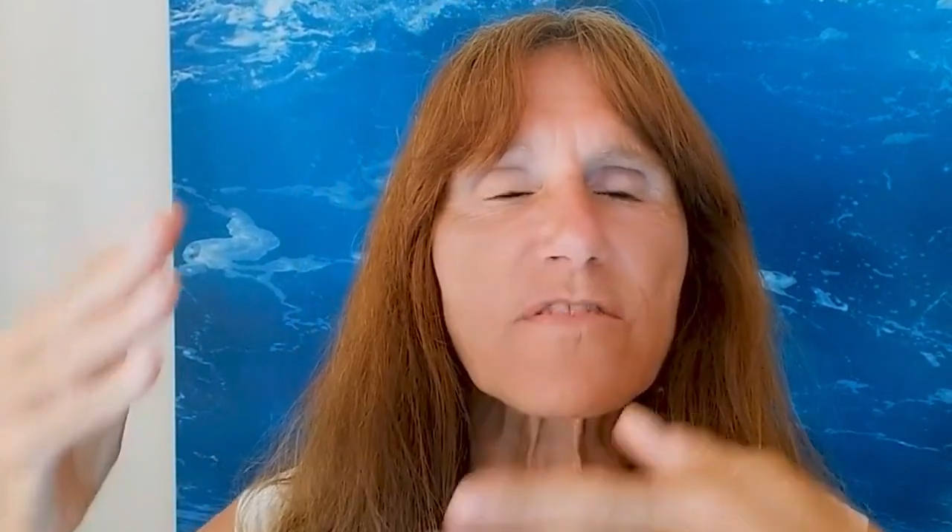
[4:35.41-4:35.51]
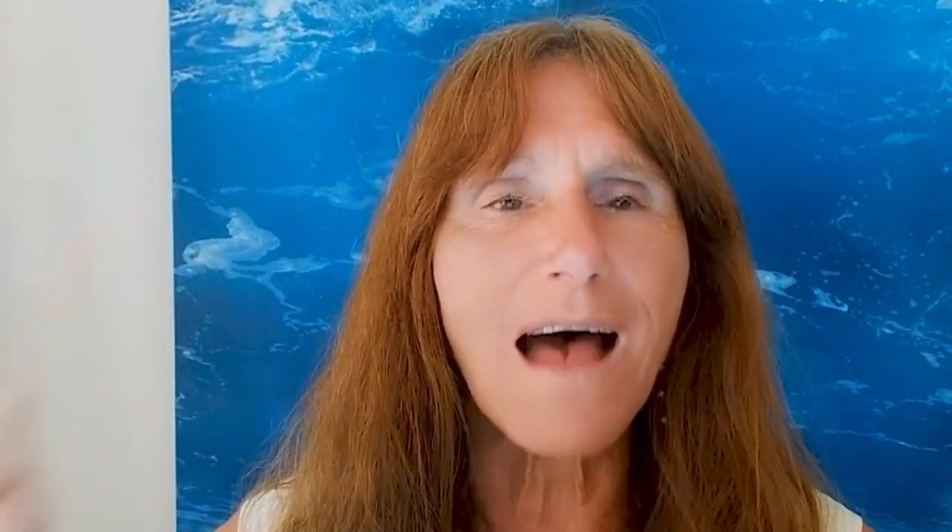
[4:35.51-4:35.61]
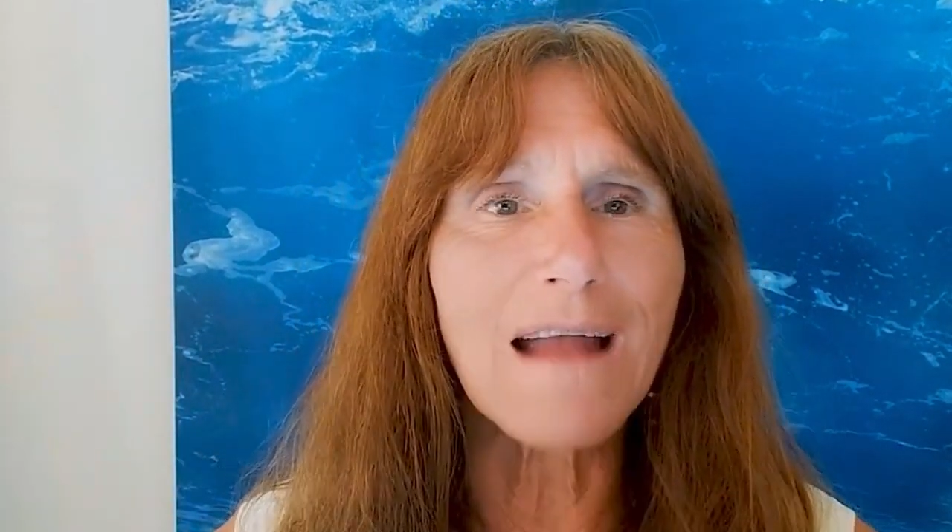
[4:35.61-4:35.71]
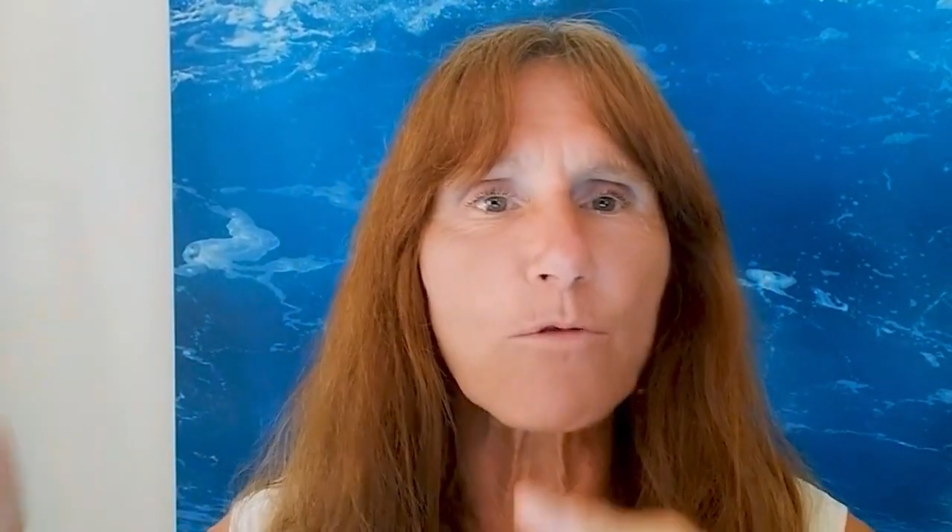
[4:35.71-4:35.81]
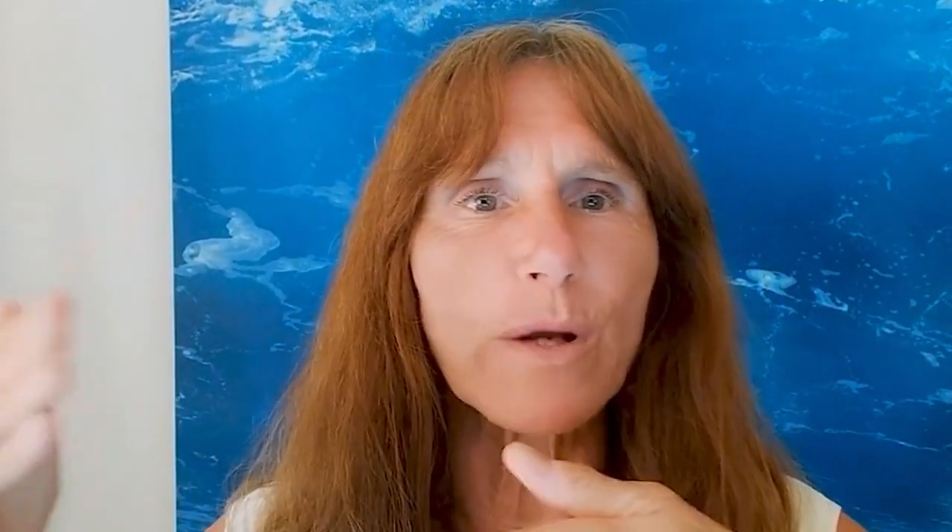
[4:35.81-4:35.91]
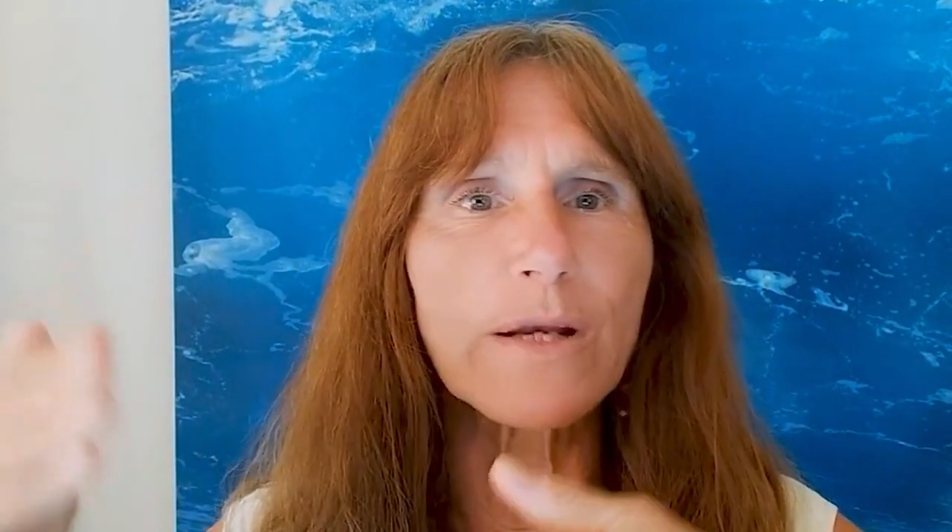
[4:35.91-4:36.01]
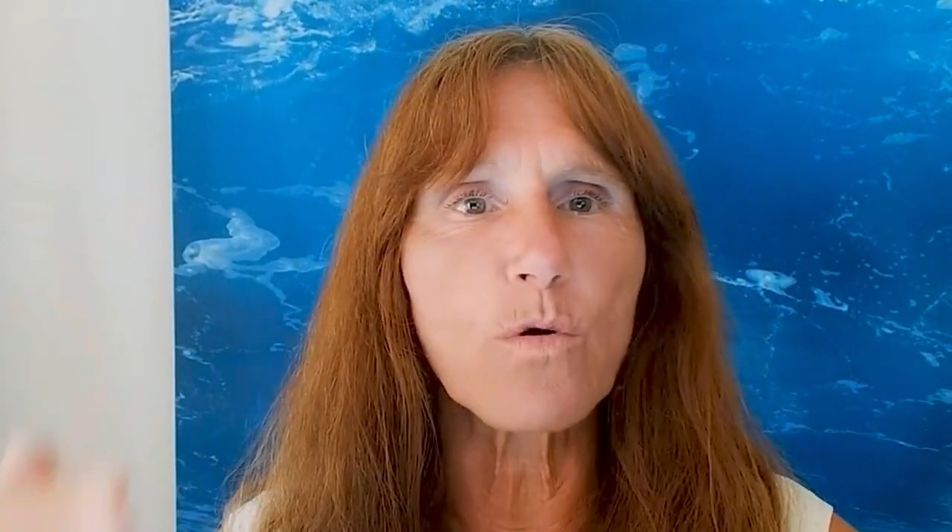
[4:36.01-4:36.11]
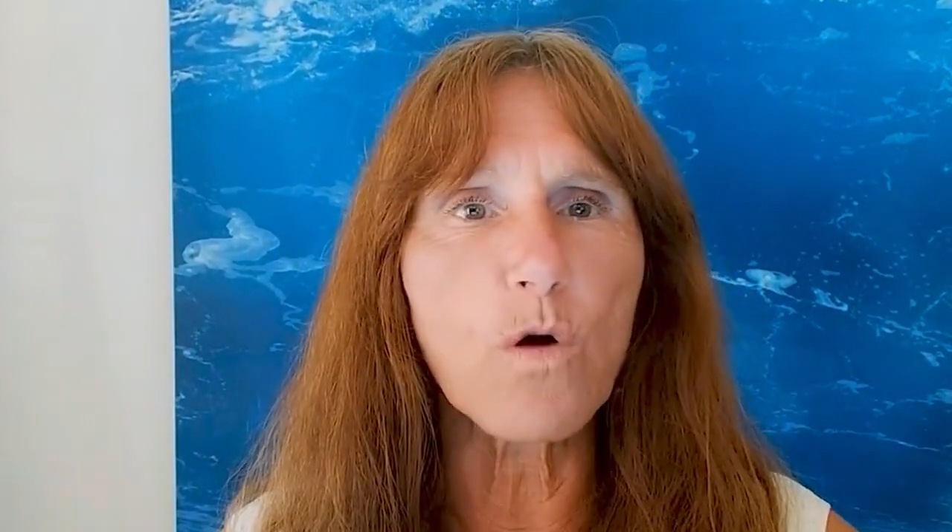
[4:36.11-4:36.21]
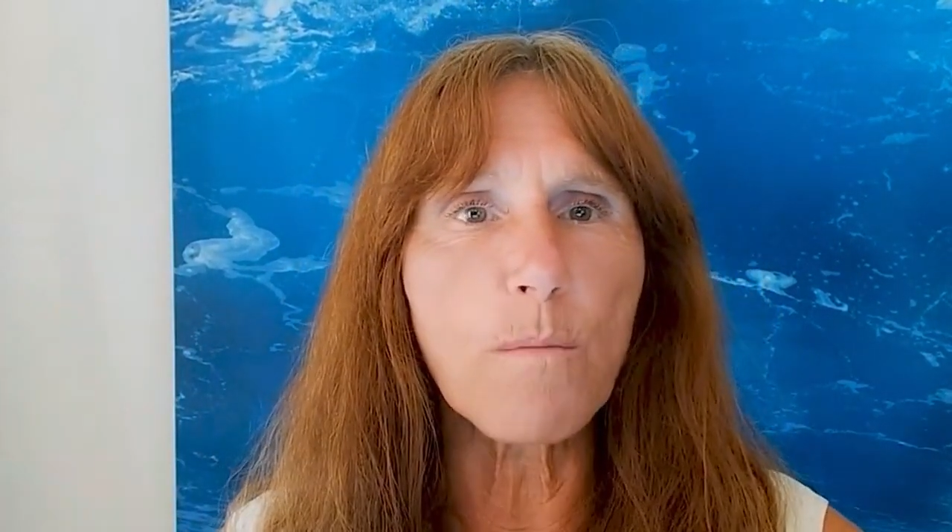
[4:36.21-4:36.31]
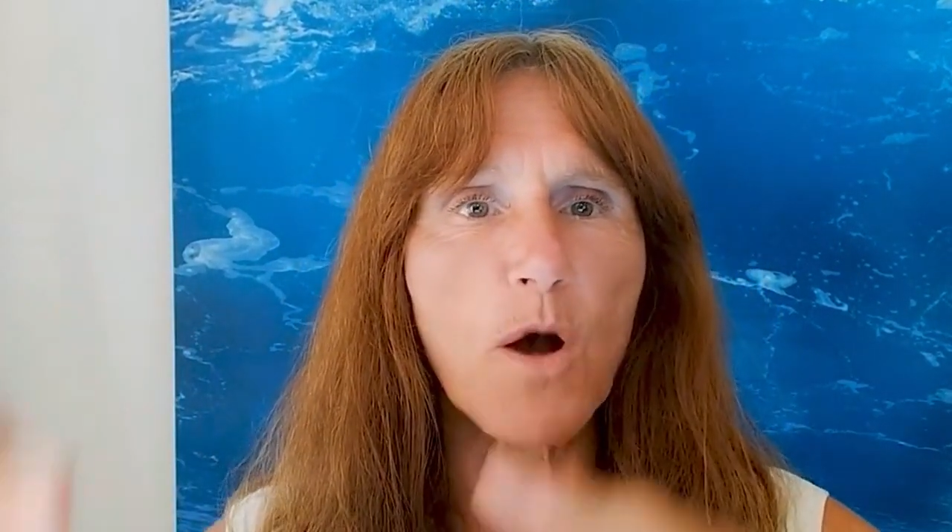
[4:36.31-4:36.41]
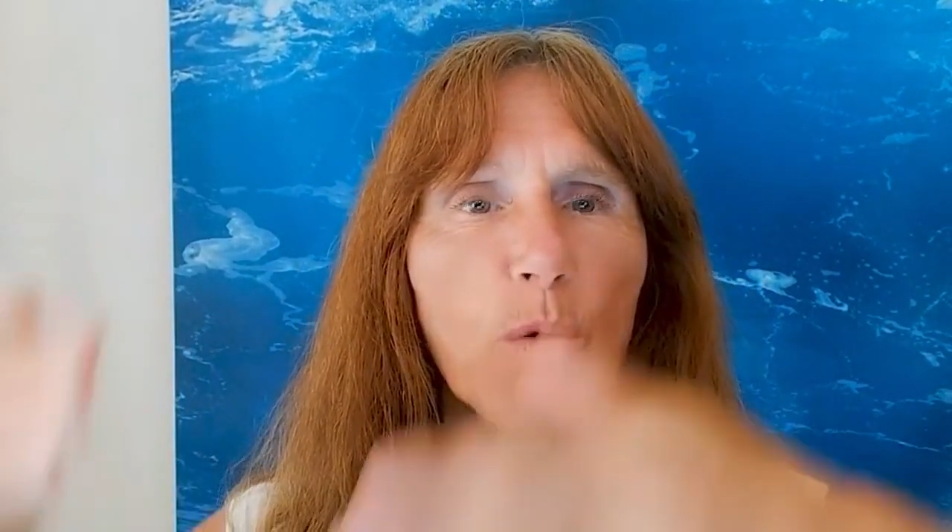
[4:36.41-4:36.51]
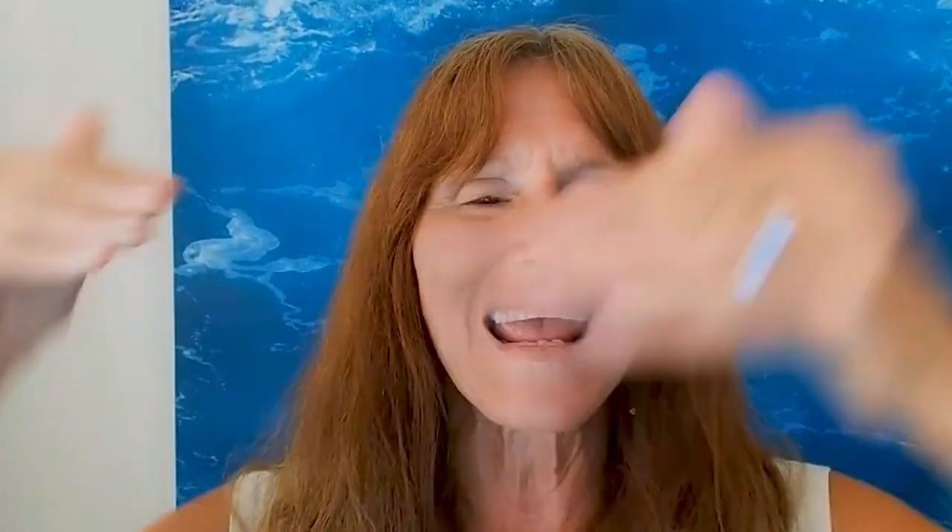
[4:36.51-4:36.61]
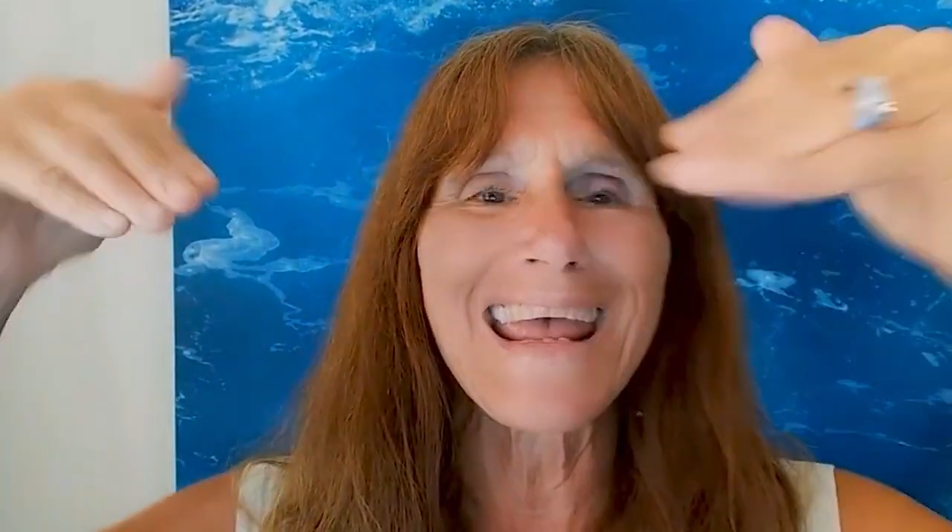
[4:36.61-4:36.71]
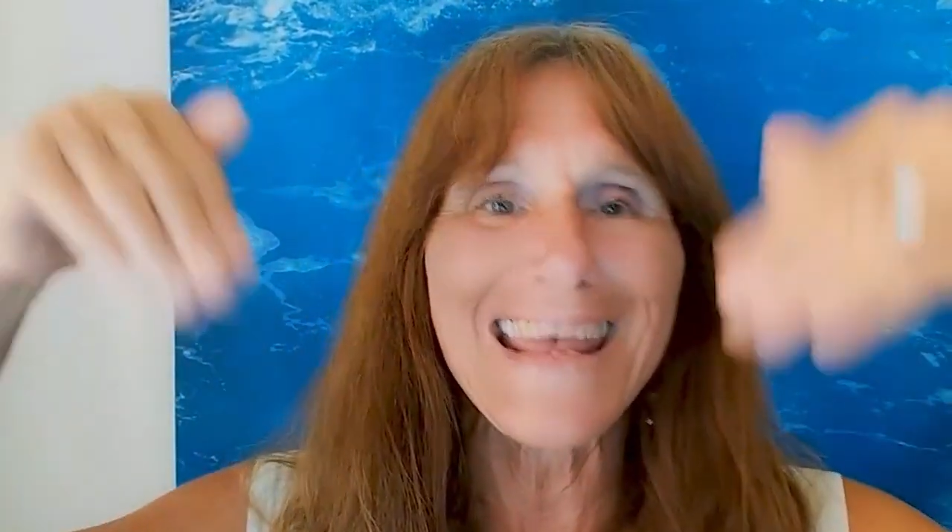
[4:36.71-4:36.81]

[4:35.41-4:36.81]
thyroid hormone